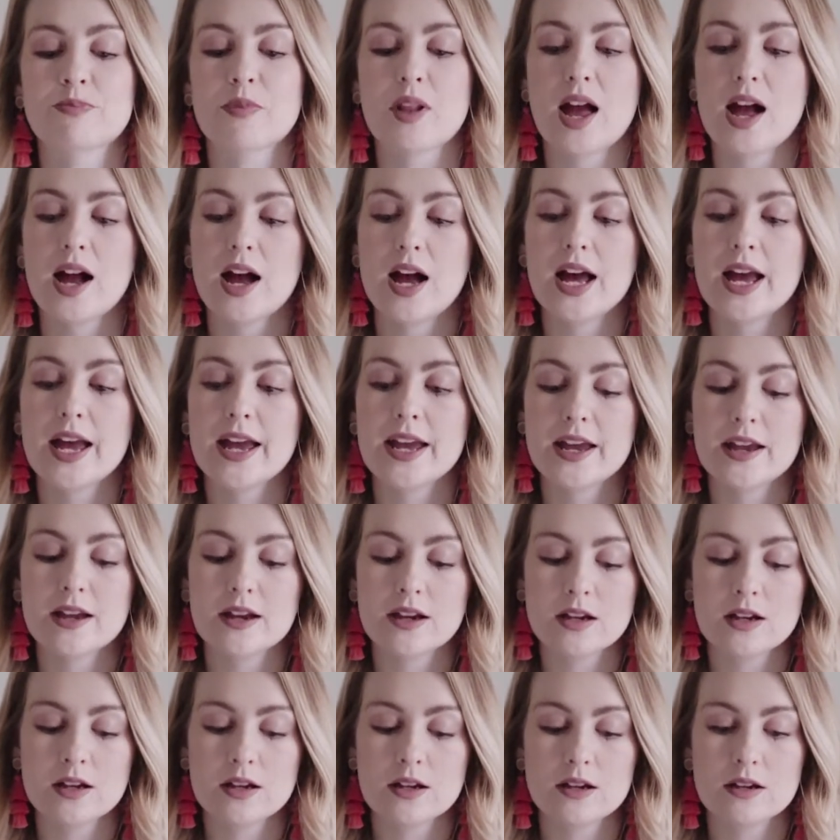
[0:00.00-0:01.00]

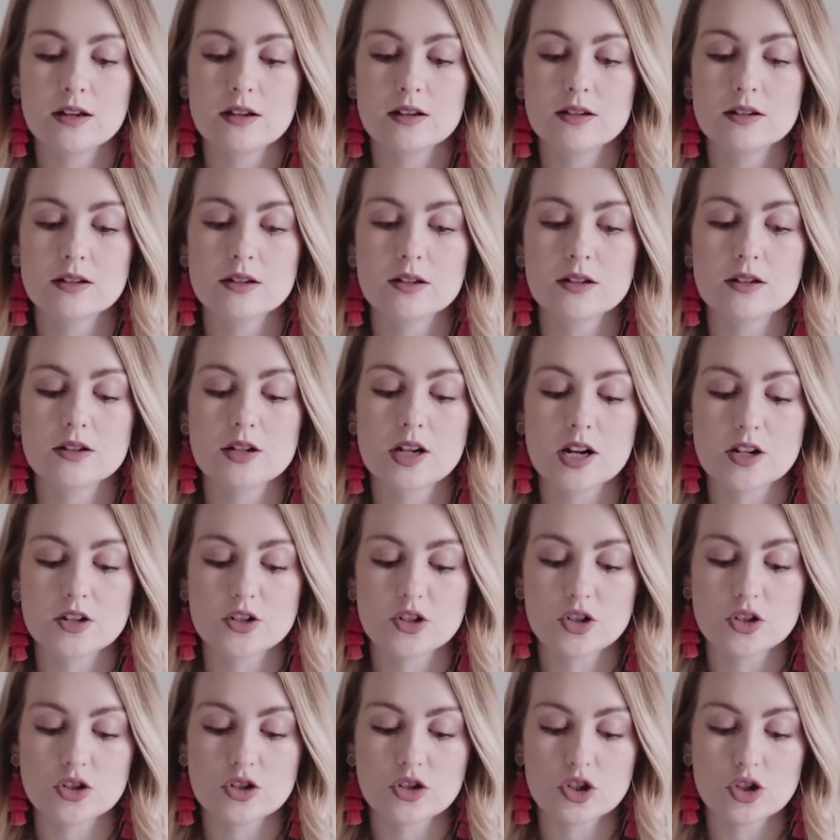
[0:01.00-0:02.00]
I
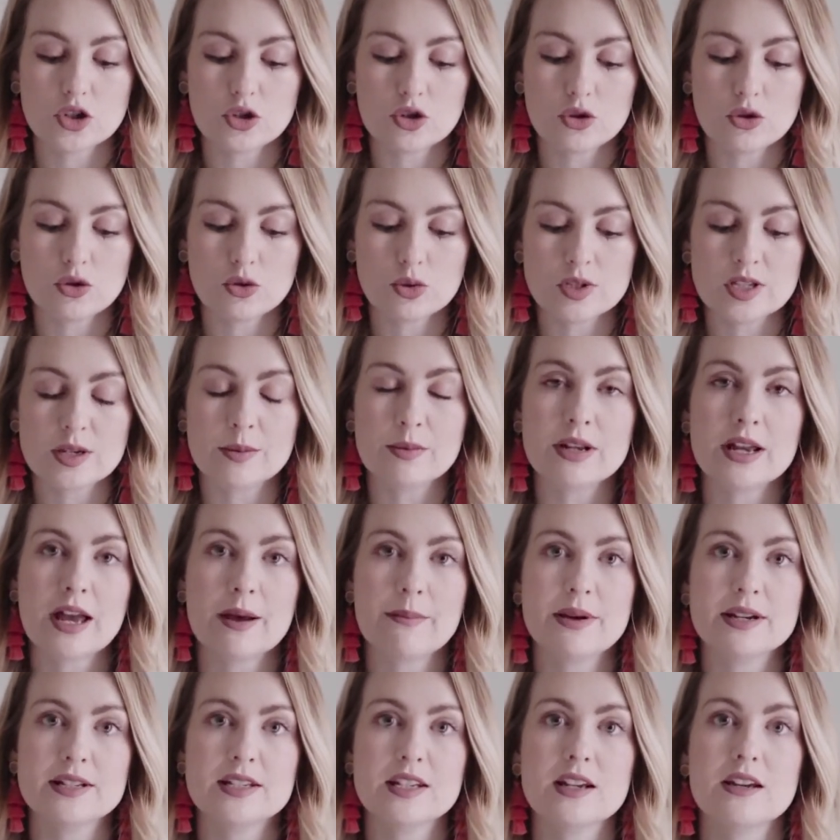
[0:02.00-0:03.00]
talked to somebody at
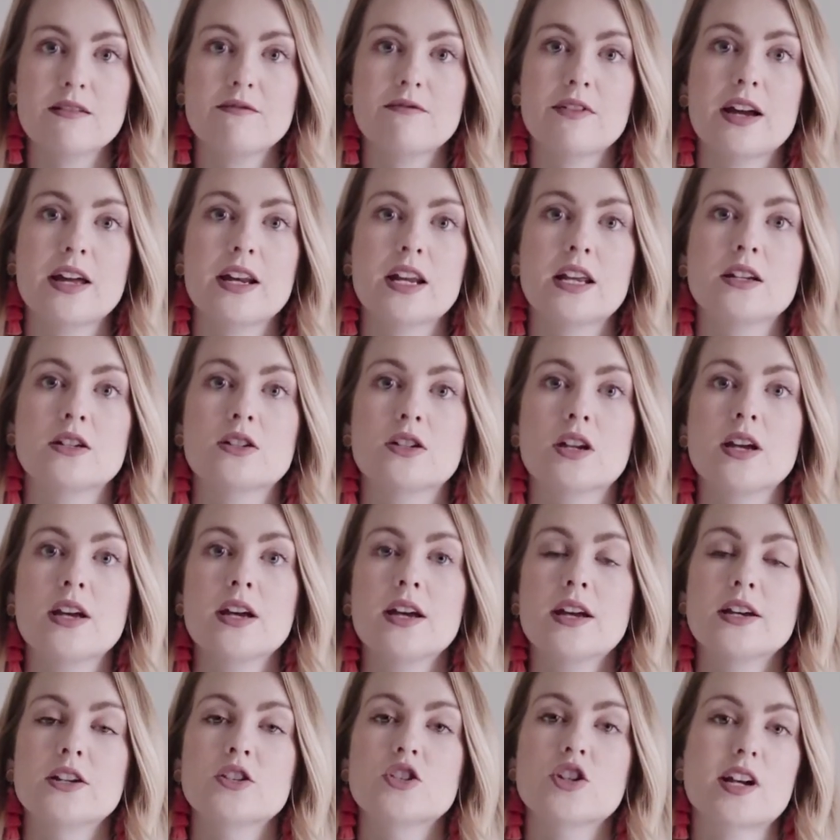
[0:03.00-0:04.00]
Basic Invite and
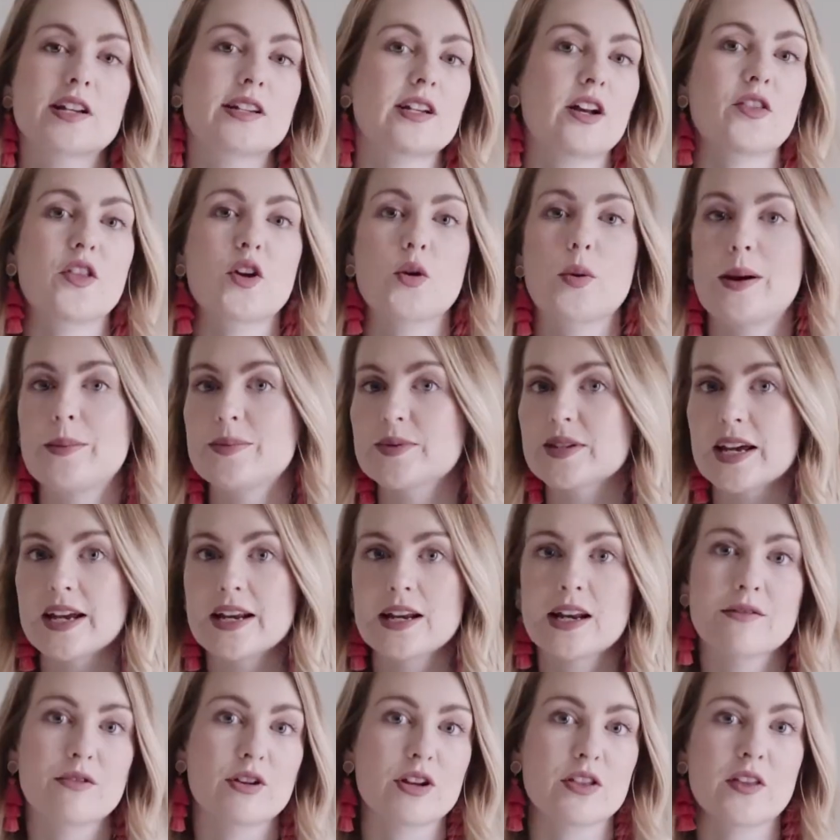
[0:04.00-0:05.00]
checked out their website
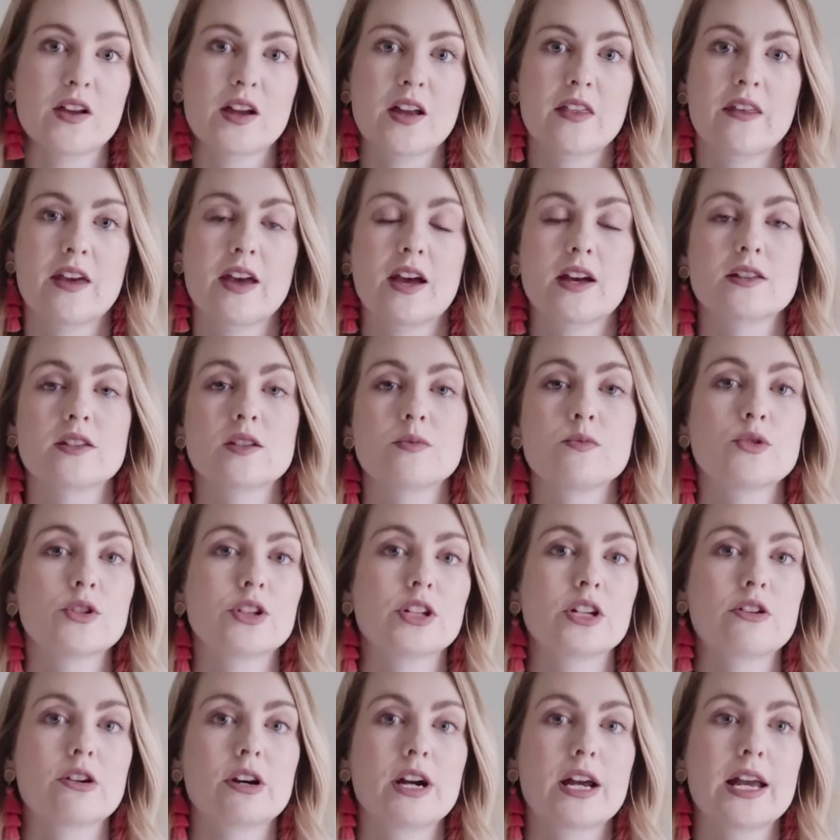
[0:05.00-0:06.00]
and everything, and they had some
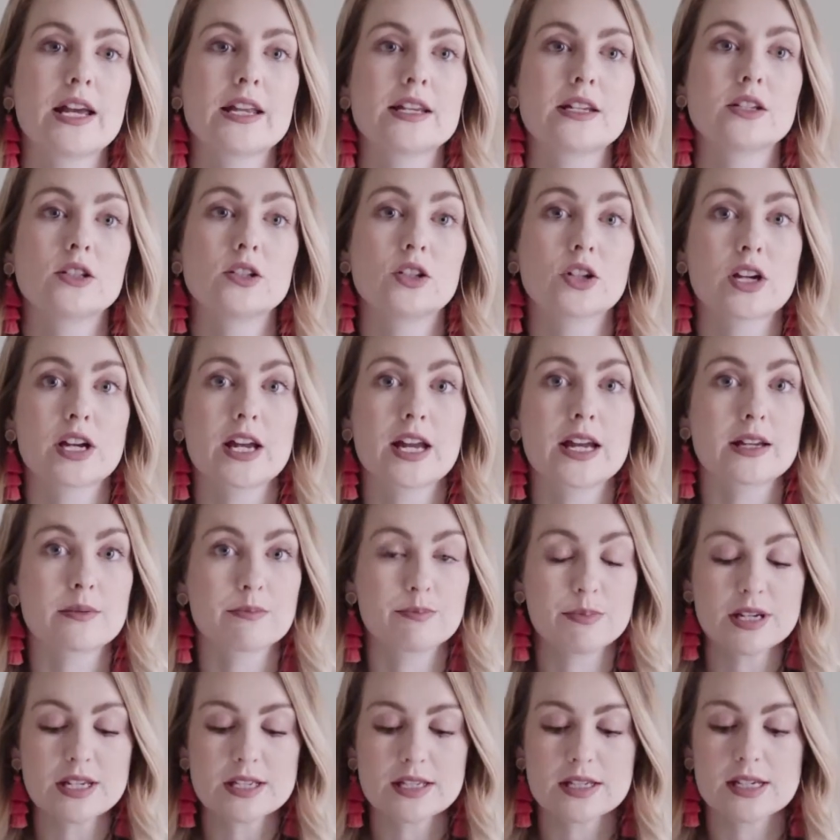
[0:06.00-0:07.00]
really great looking
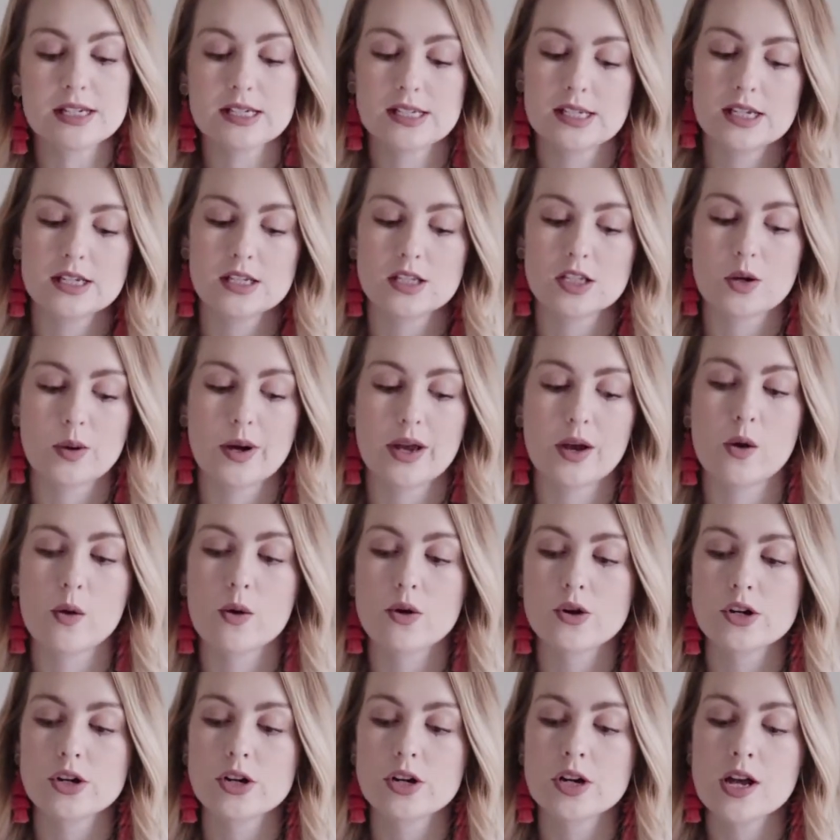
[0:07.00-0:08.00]
pieces, and so I
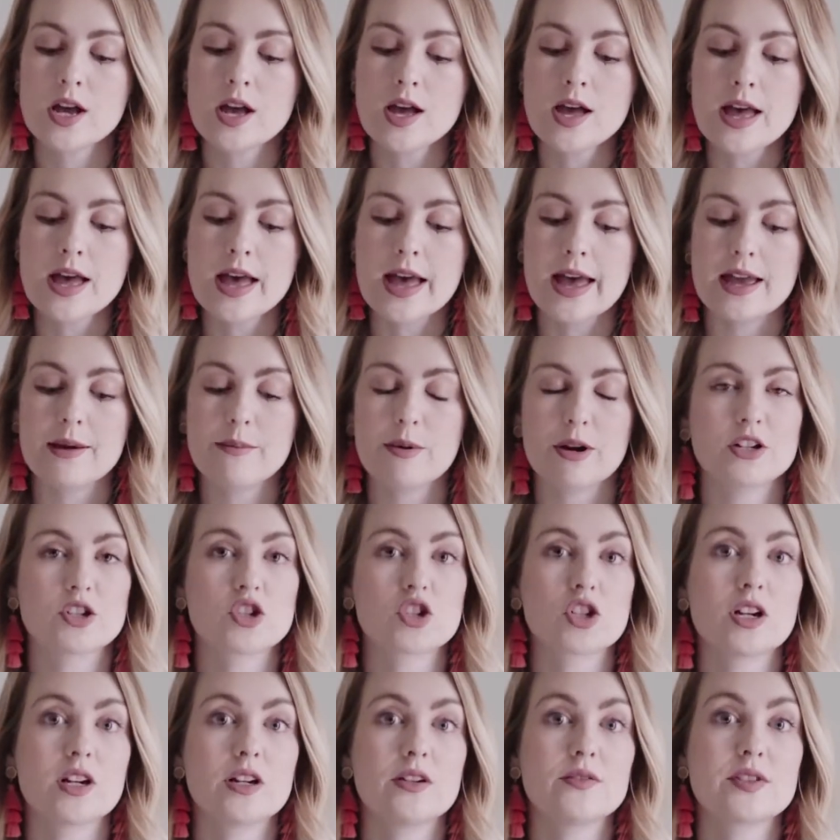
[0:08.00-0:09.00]
ordered a bunch
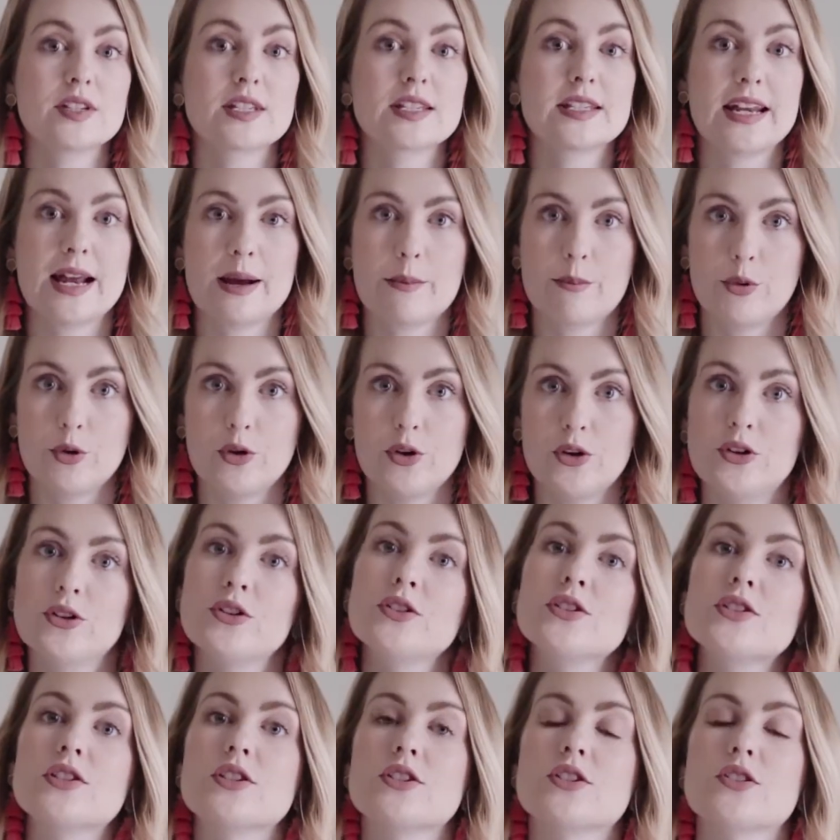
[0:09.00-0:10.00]
of
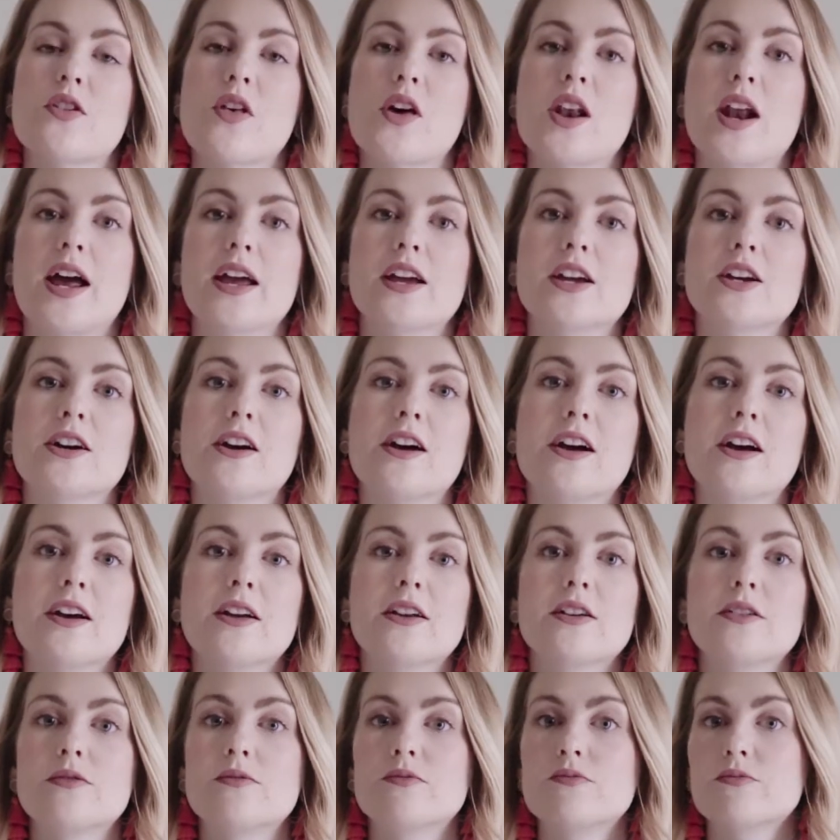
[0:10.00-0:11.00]
samples so that I
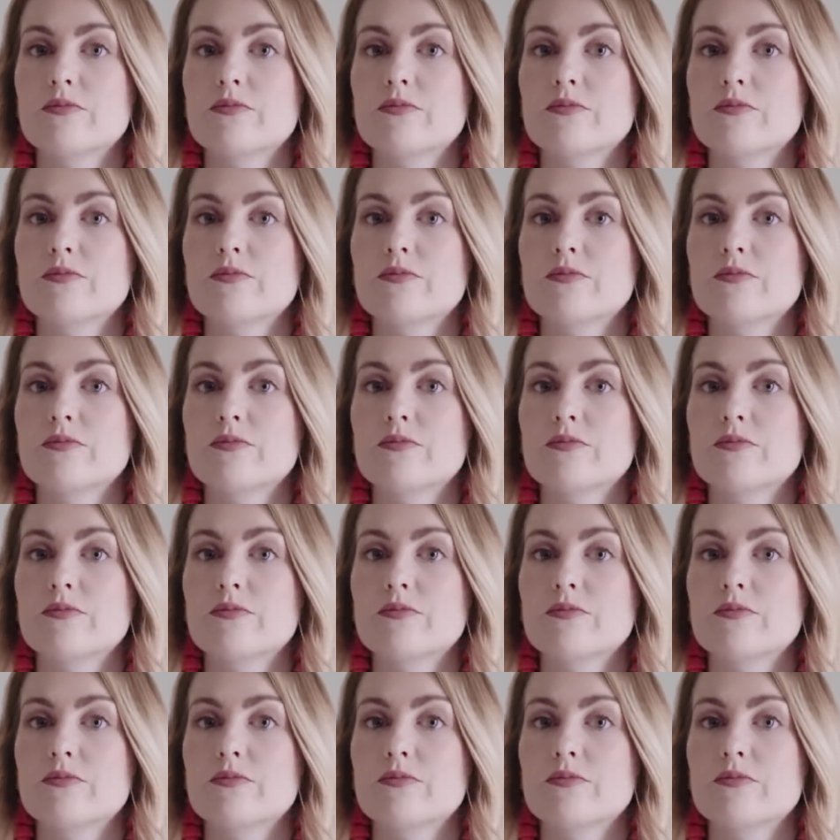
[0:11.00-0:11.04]
could,